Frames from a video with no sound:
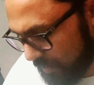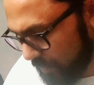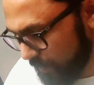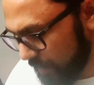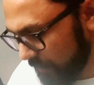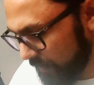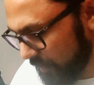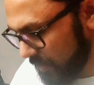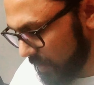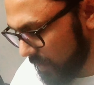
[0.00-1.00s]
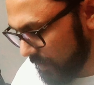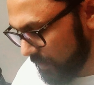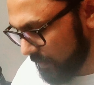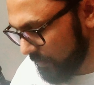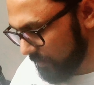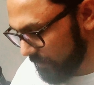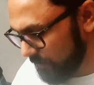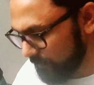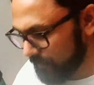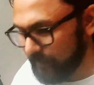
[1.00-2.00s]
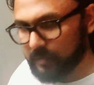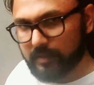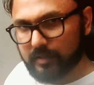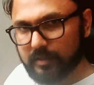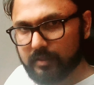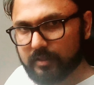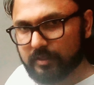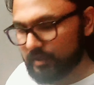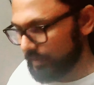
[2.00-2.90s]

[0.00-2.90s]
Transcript: to power it on so